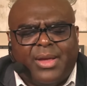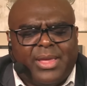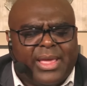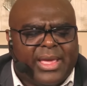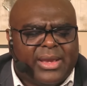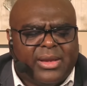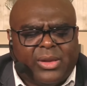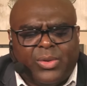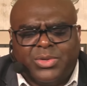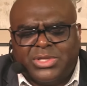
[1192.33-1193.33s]
your head and
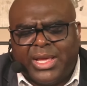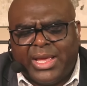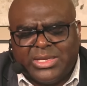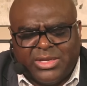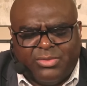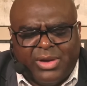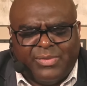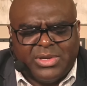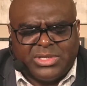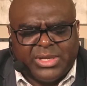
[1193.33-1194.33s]
close your eyes in
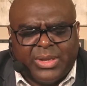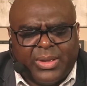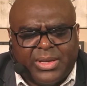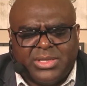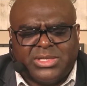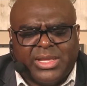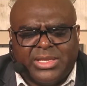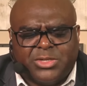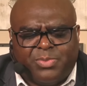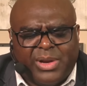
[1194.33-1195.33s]
reverence to God and say
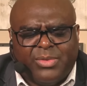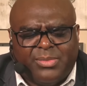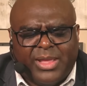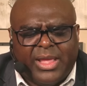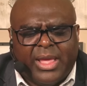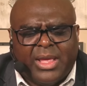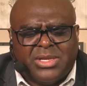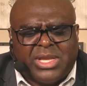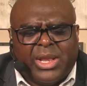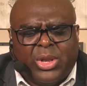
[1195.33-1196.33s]
this prayer with me.
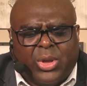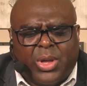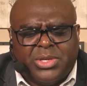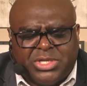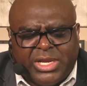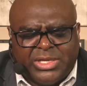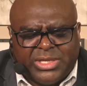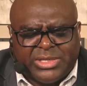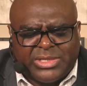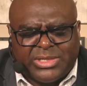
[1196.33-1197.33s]
Say, Lord
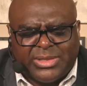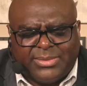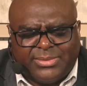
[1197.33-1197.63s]
Jesus,